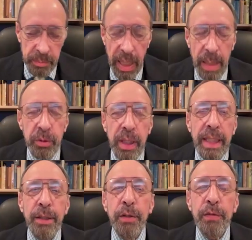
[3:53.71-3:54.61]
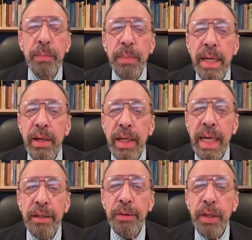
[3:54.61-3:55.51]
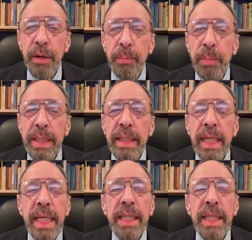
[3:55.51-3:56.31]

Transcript: perhaps a little overbearing. I don't know, but